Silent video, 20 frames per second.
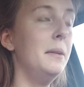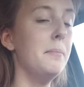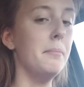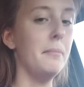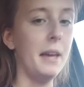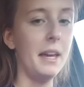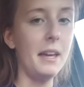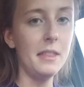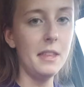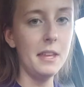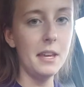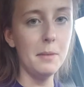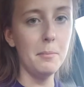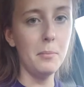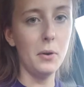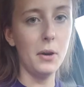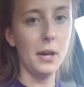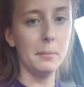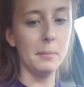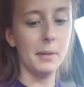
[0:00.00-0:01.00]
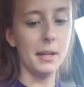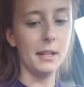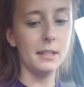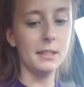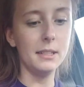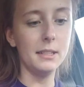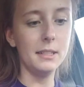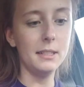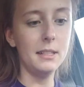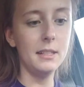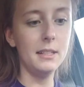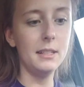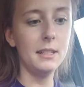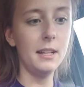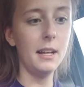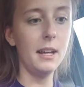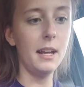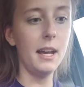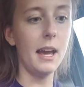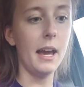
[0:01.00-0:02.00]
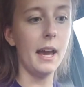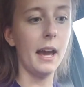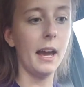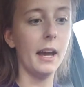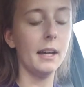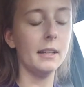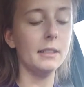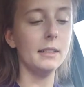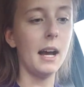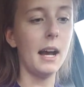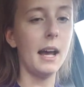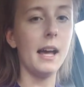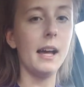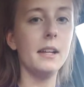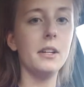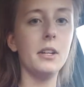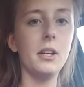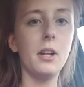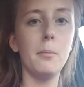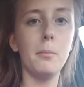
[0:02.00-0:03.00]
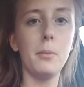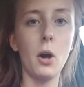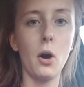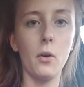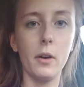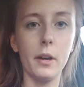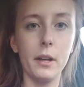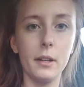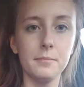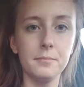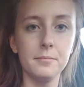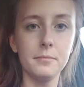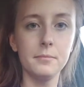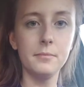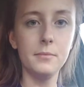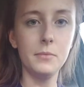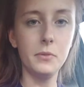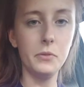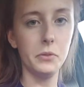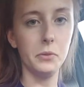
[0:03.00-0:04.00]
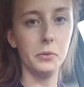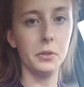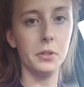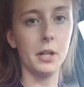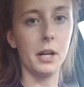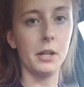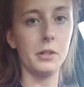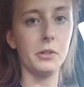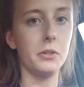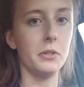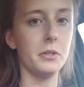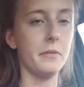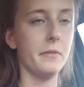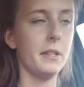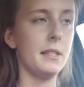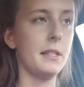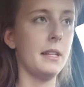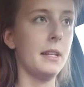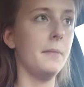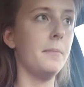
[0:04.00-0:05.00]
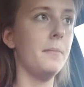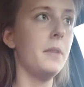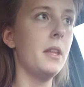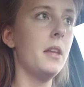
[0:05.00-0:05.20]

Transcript: made the appointment, and I ended up going to a doctor's visit.